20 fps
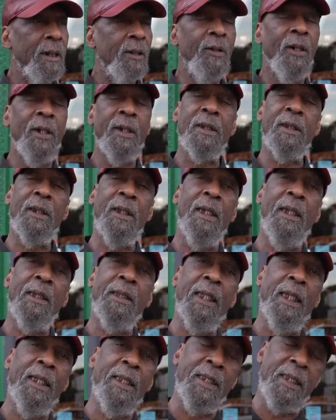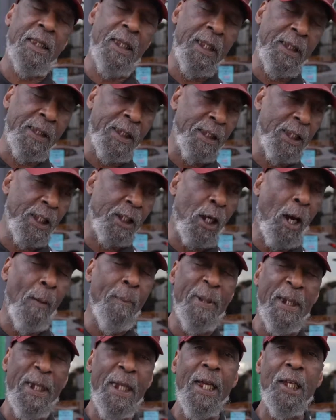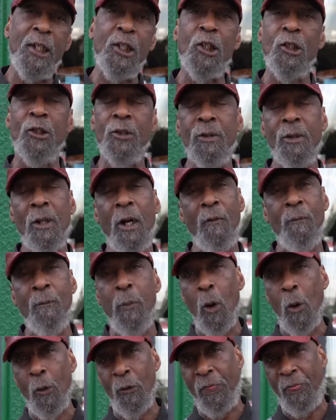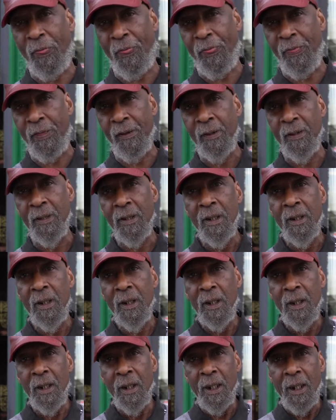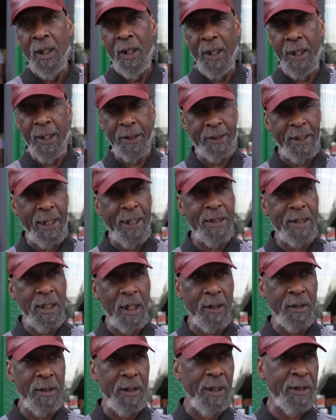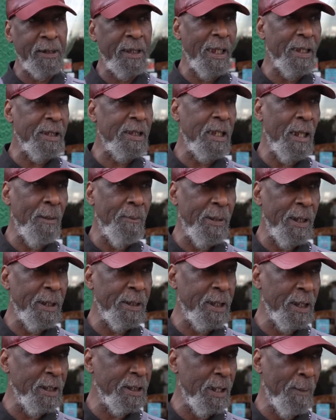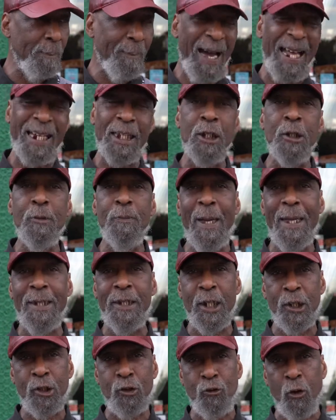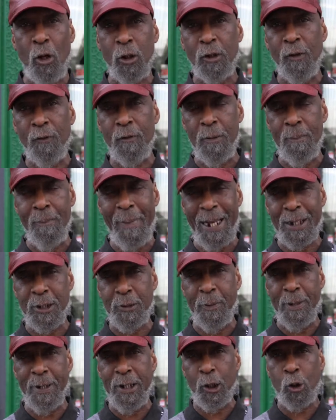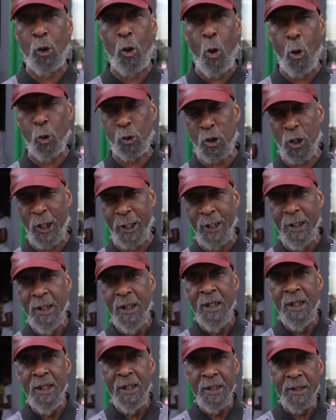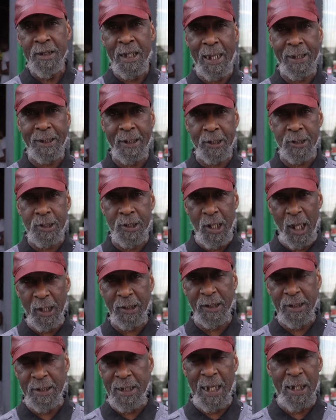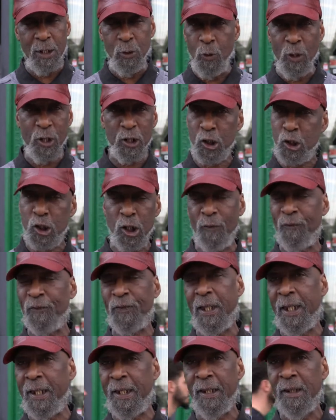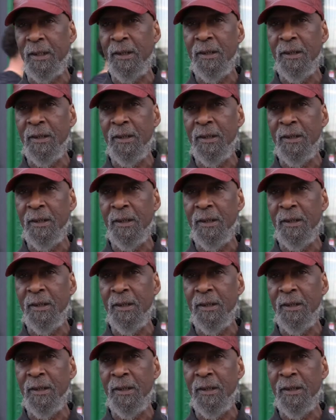It is a combination of both. It is the management, the structure of the management, the coaching that has not in any way shifted.